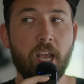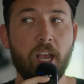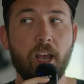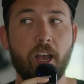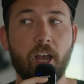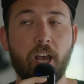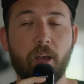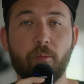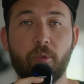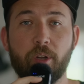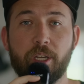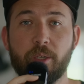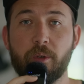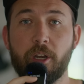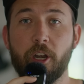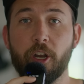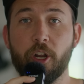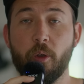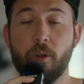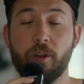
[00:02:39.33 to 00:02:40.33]
um, which we
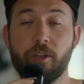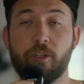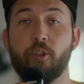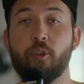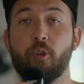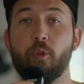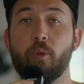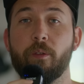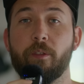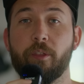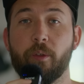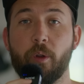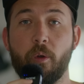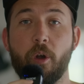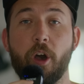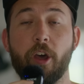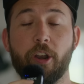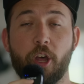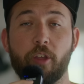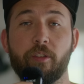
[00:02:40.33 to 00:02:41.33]
are going to throw
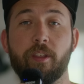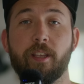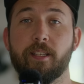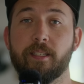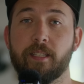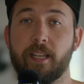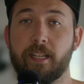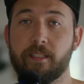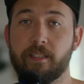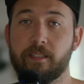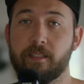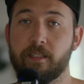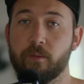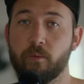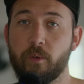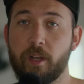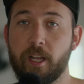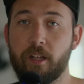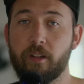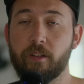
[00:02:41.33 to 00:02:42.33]
on all these lenses as
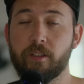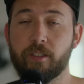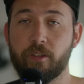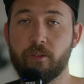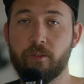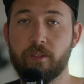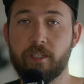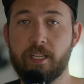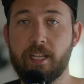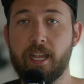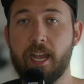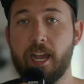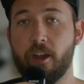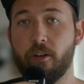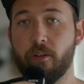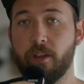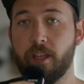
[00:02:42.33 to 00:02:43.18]
well to see how